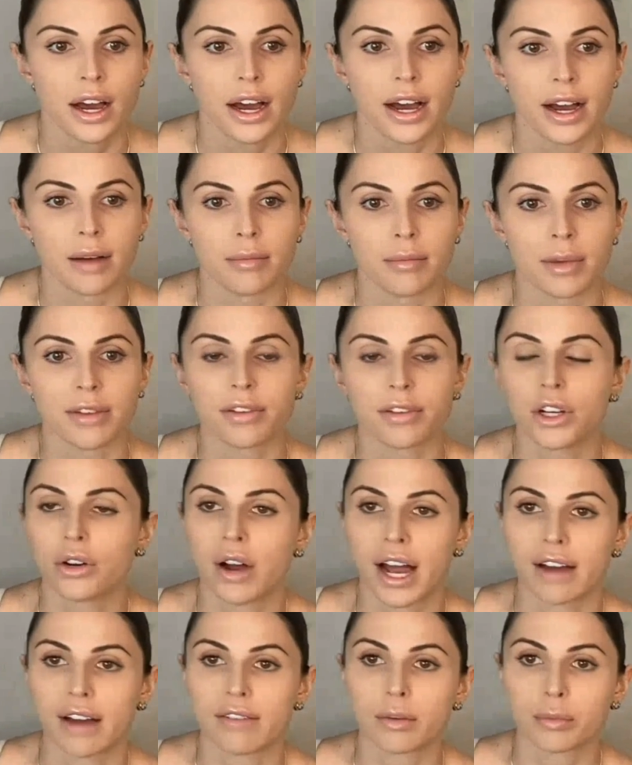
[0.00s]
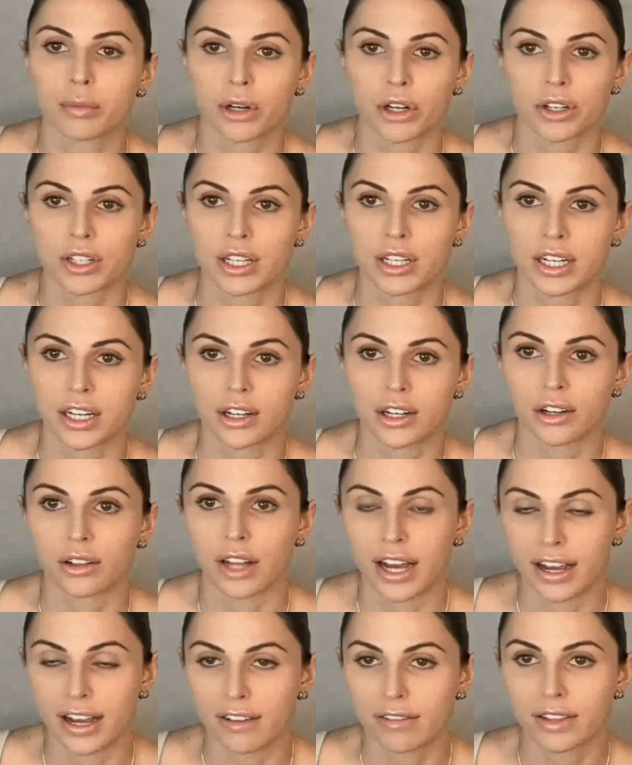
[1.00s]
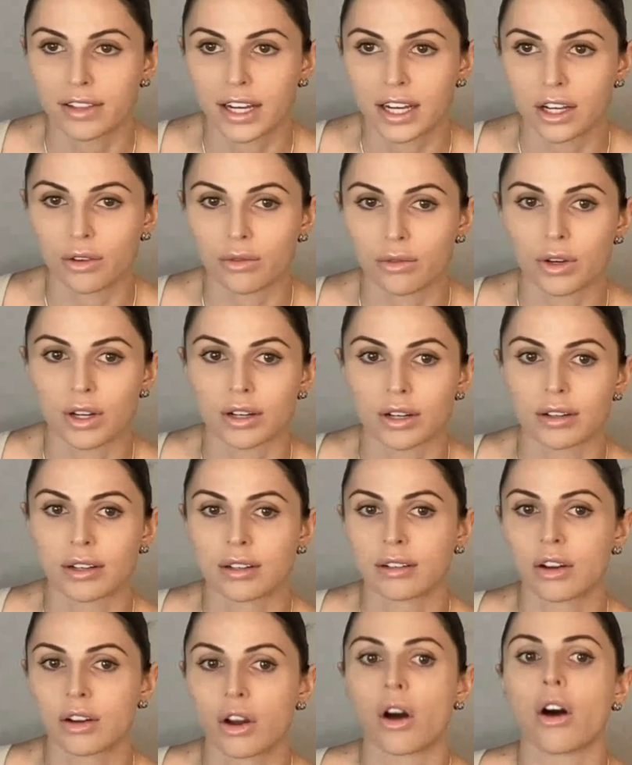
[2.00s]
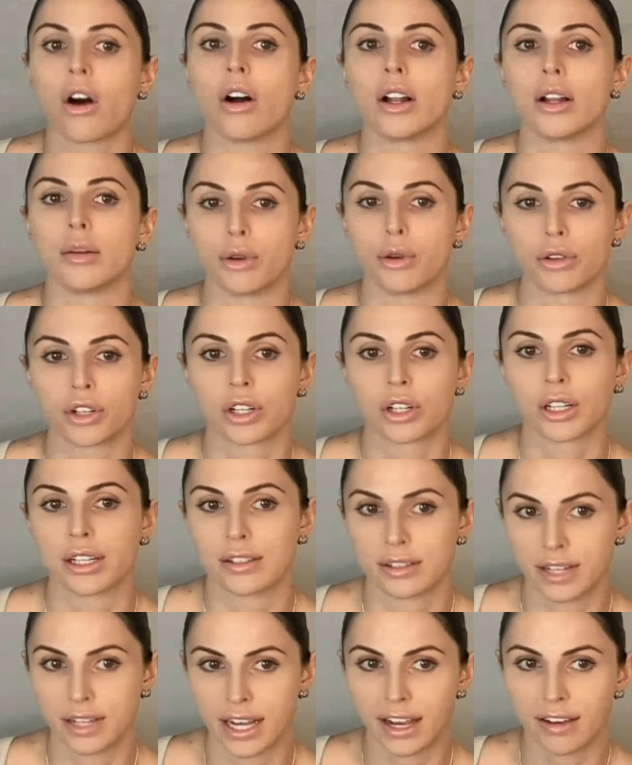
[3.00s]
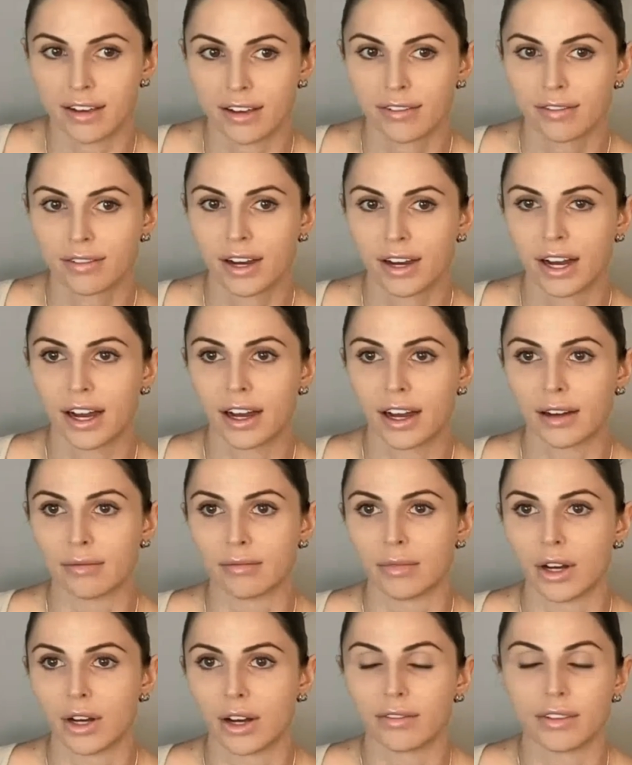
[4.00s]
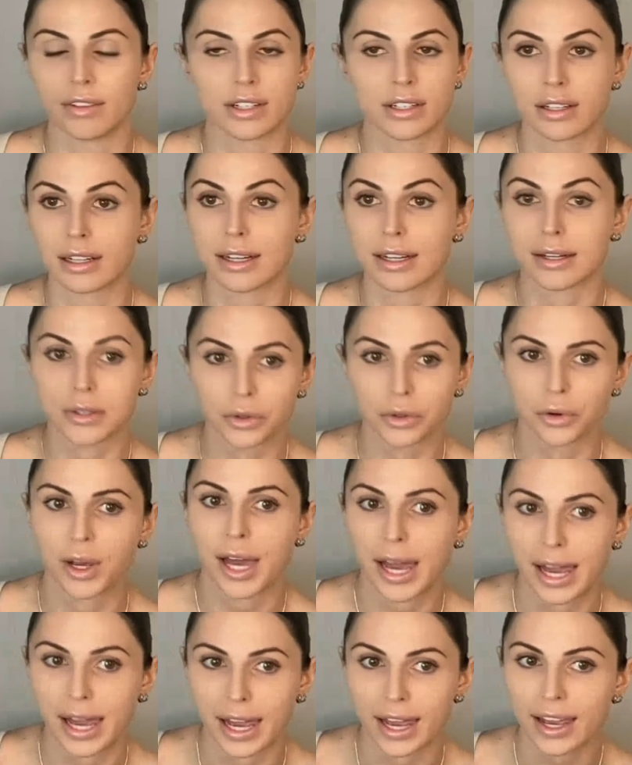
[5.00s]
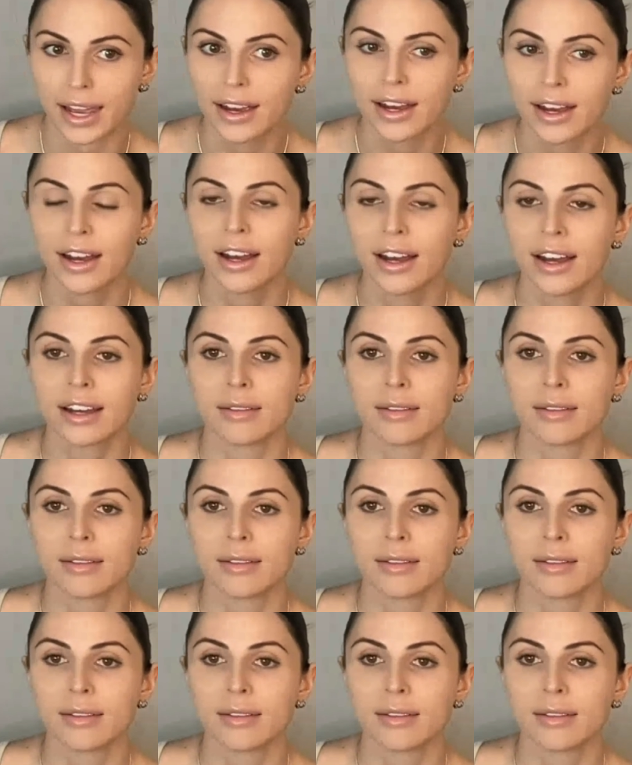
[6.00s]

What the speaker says: if you don't have a person in your life that you would call emotionally safe, obviously that's okay.